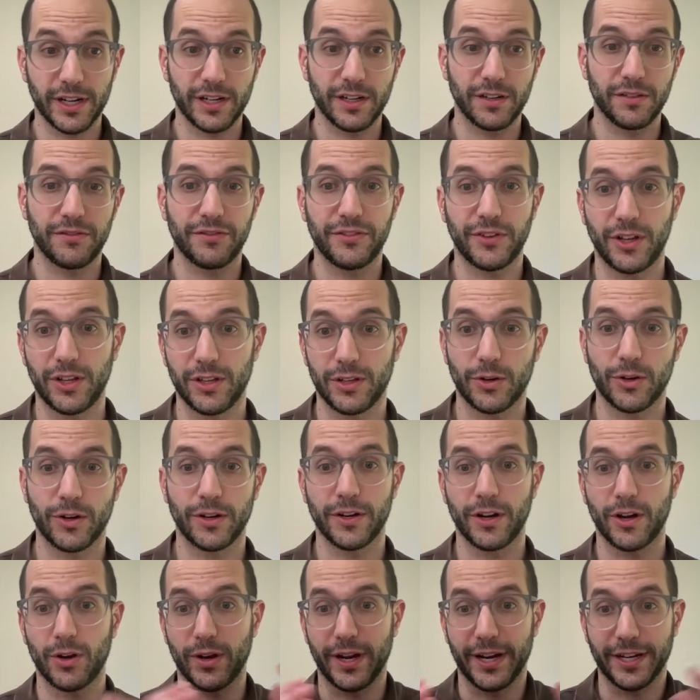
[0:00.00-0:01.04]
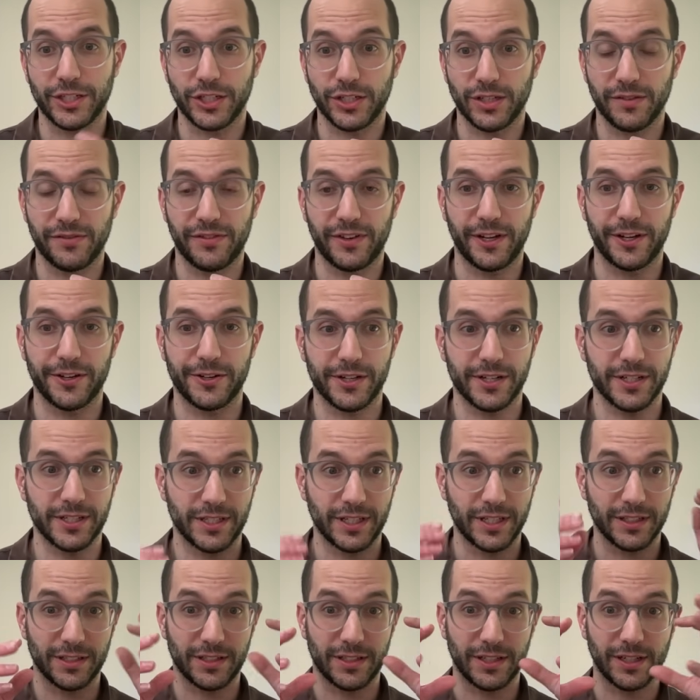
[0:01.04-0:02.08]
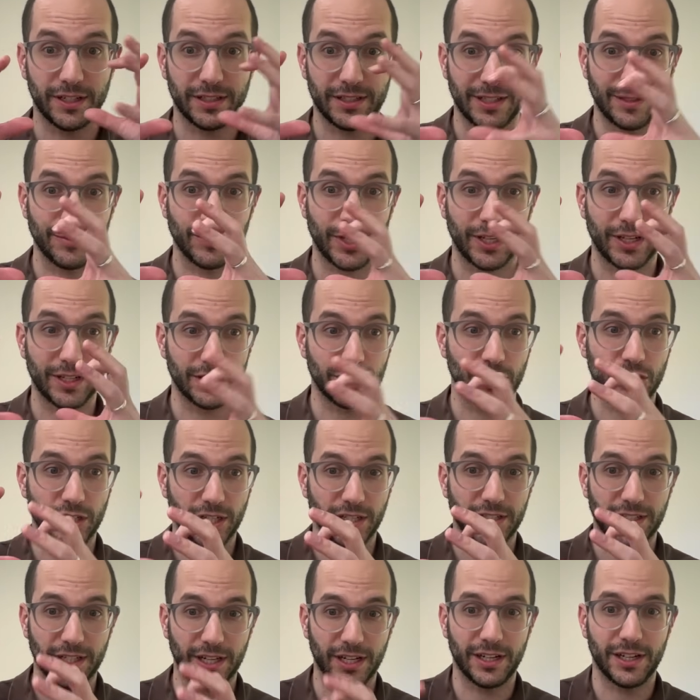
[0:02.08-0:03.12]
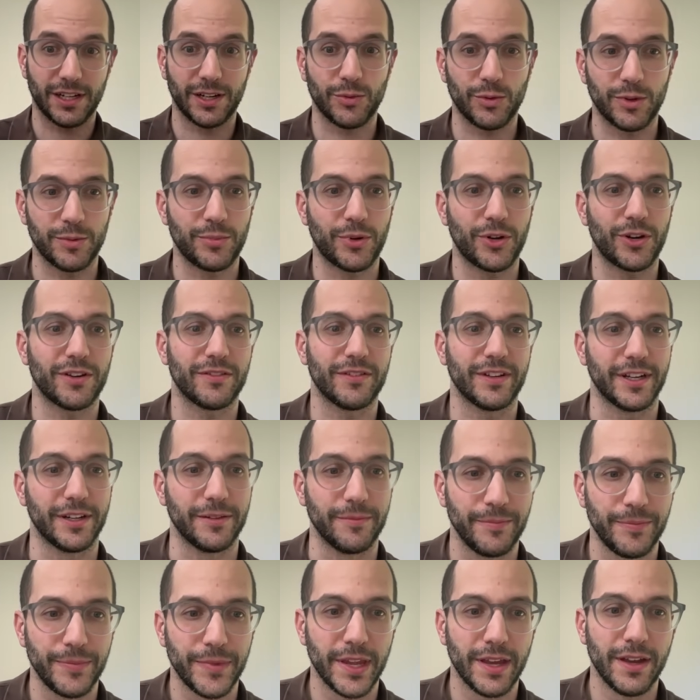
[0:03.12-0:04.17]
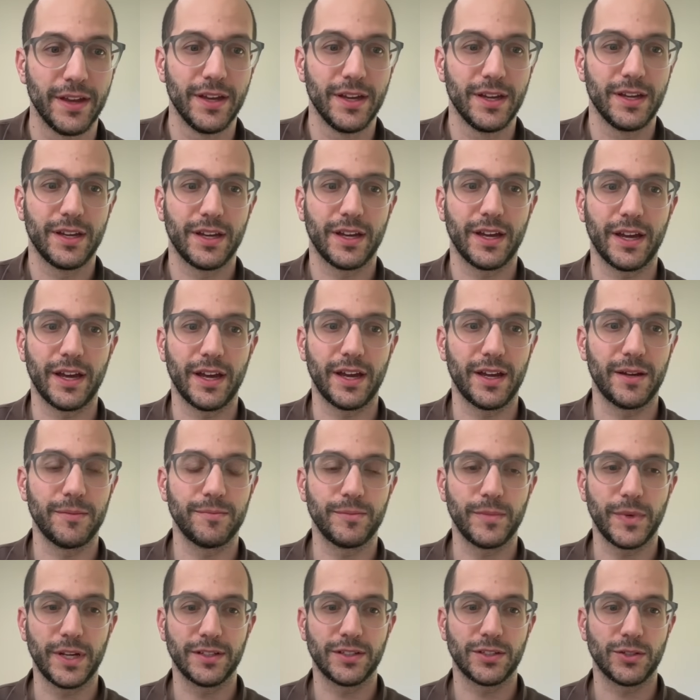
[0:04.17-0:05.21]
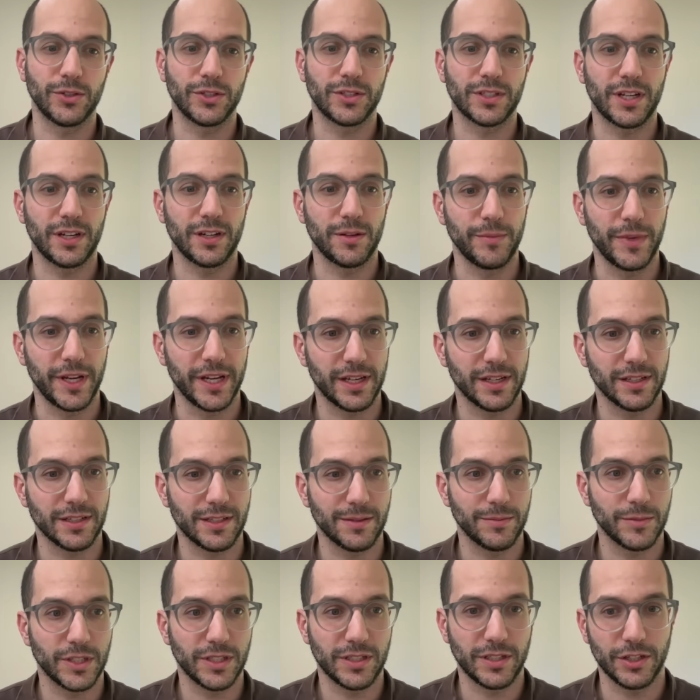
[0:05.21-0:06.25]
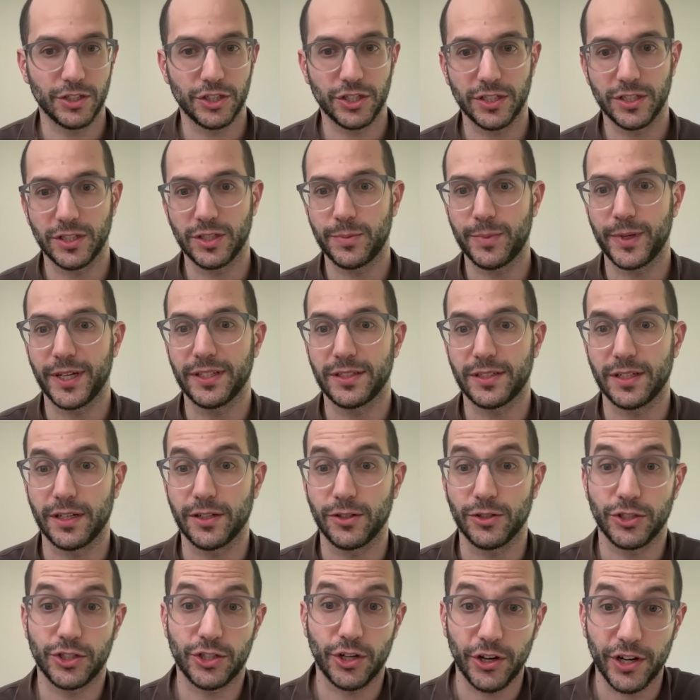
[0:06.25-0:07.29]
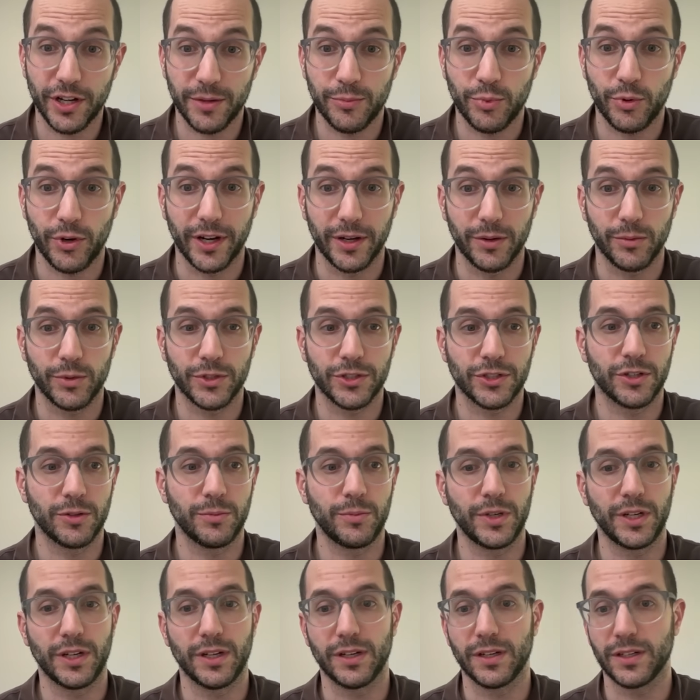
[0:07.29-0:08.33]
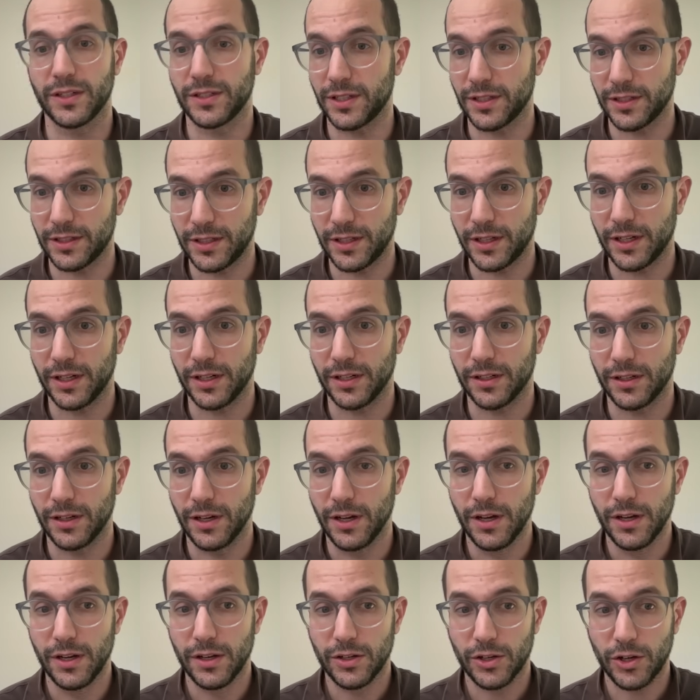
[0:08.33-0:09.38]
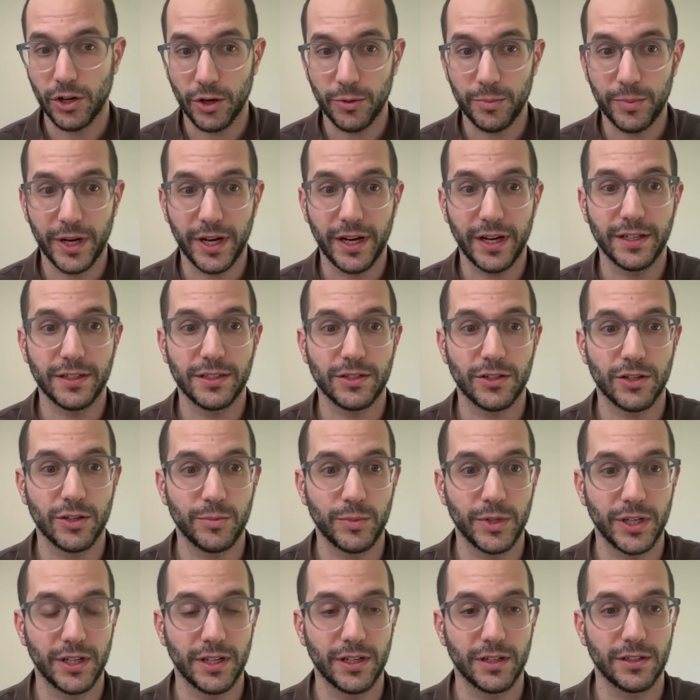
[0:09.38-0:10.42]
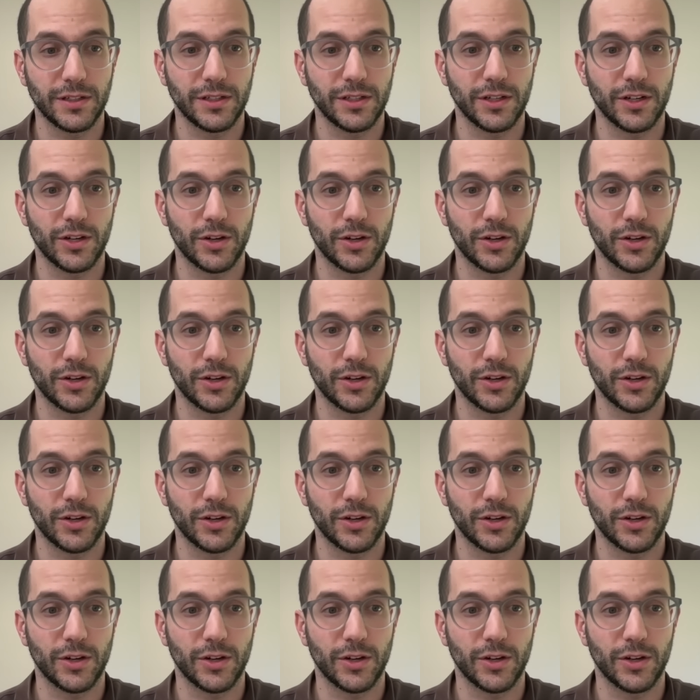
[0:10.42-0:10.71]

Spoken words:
it in full, or no, actually the file already exists and it seems like it's just editing one part of it. And so it's kind of making some decisions based on your starting point, which could be an existing code base, could be